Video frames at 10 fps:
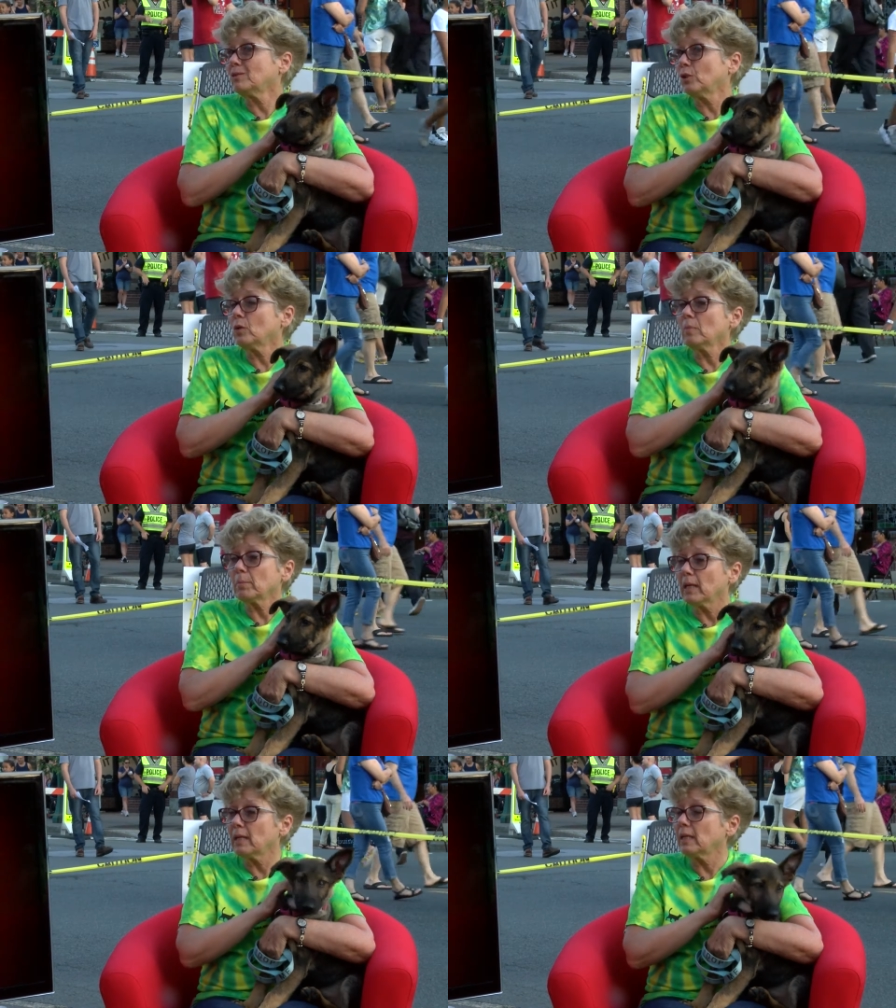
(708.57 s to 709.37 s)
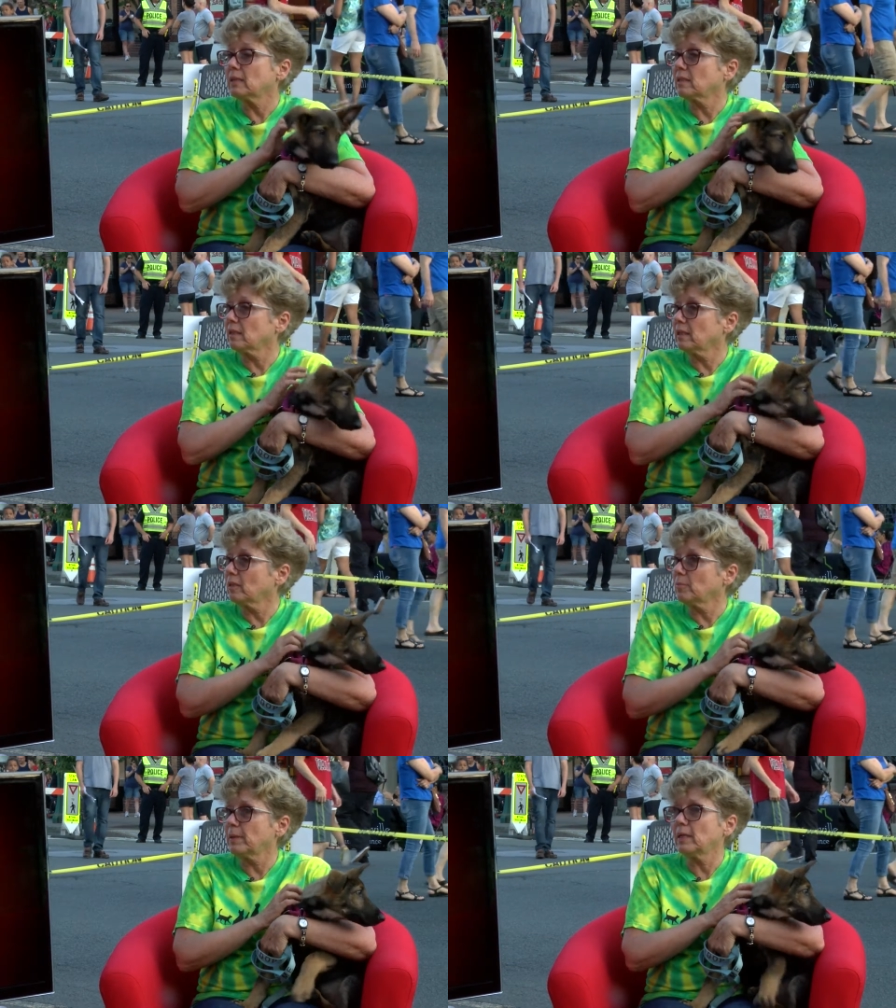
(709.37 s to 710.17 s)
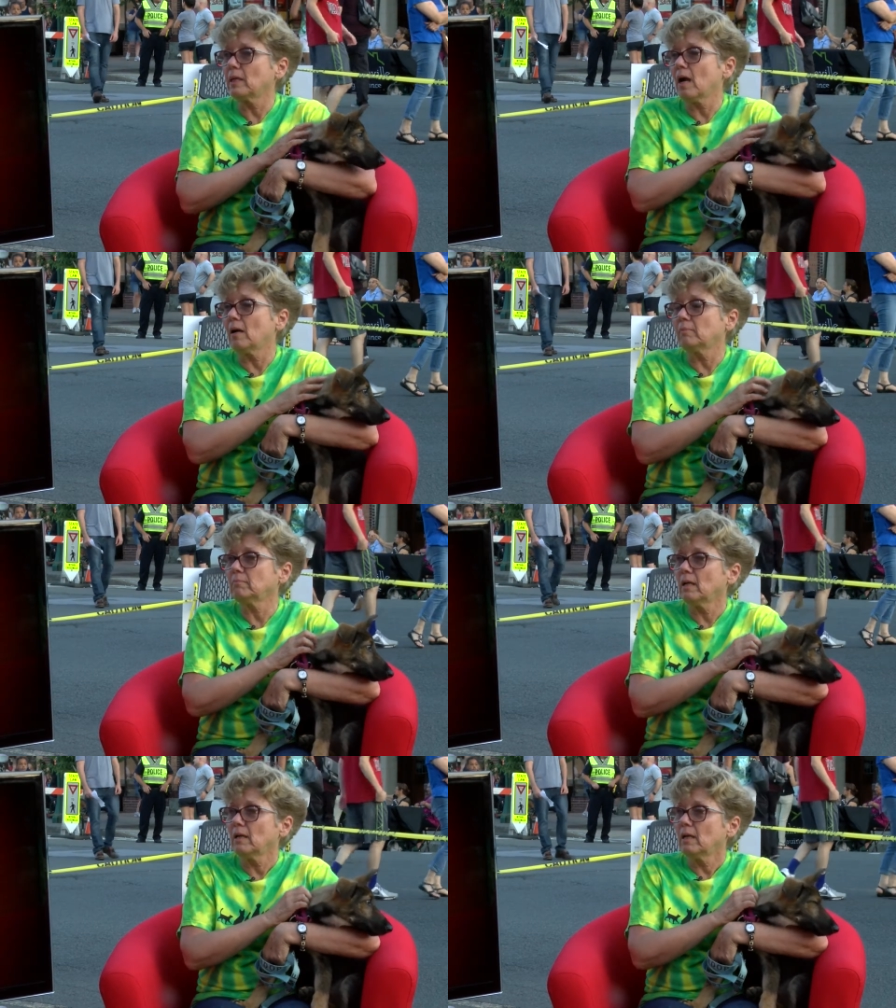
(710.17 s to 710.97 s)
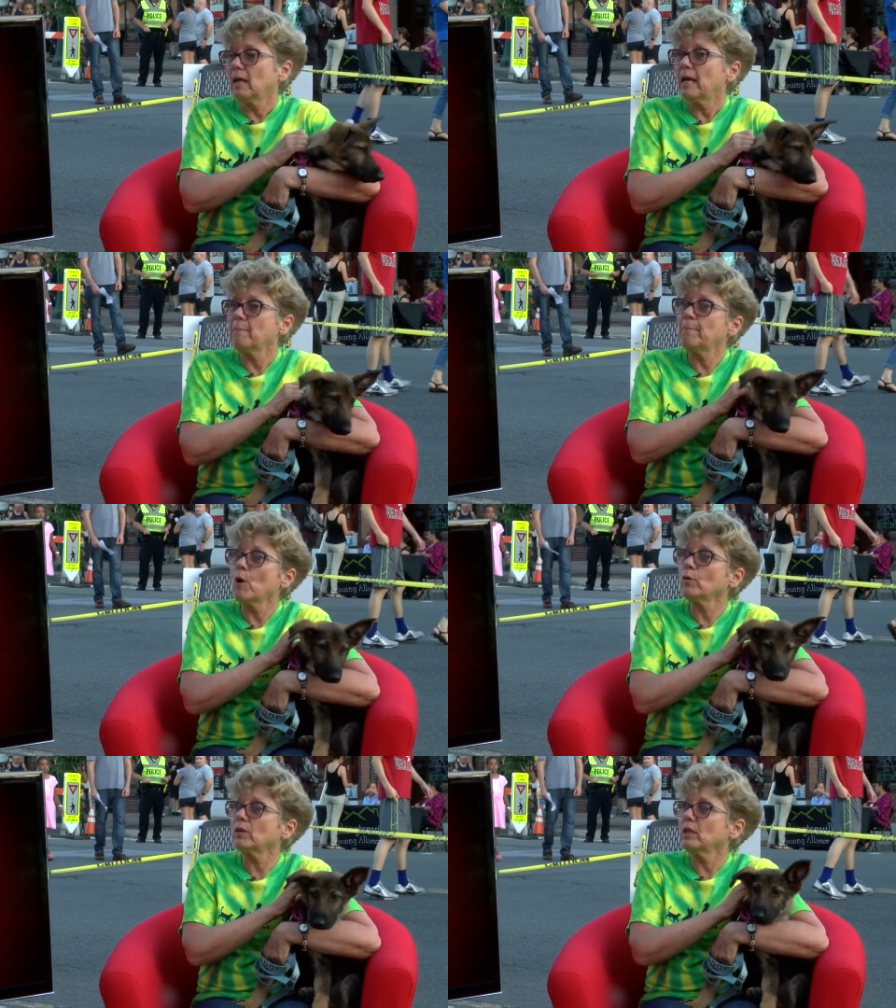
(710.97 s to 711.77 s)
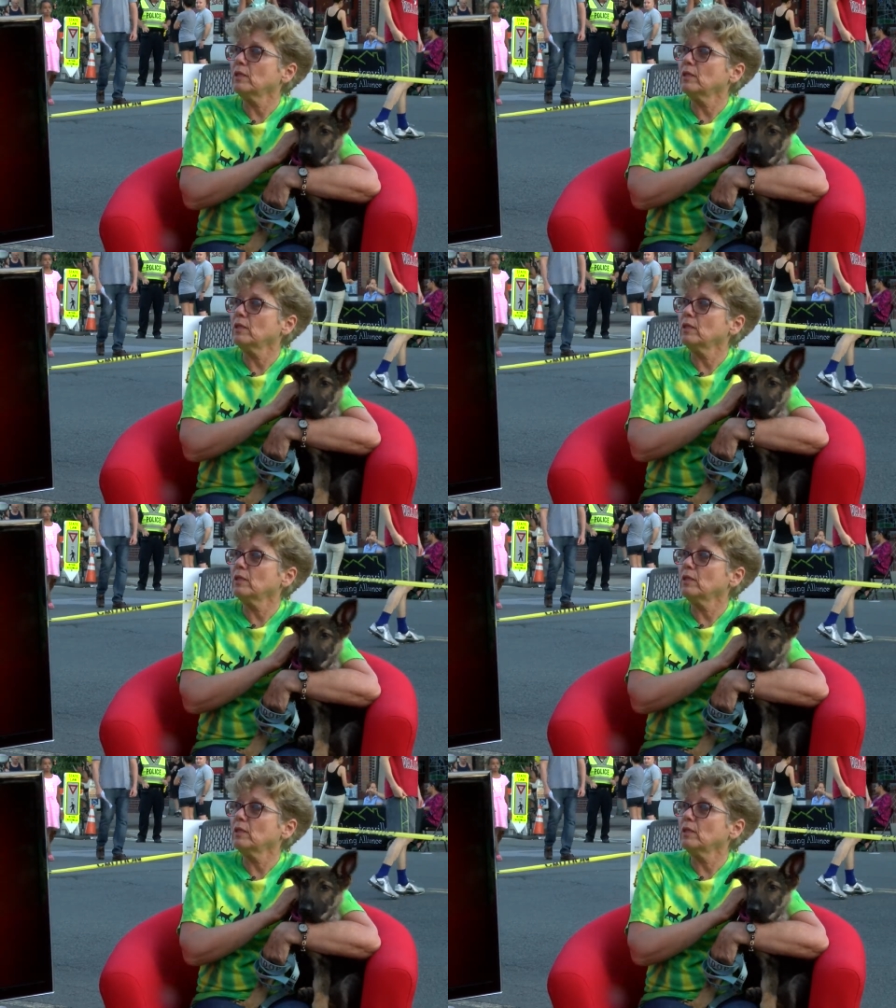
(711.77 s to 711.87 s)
do complain that's a little bit both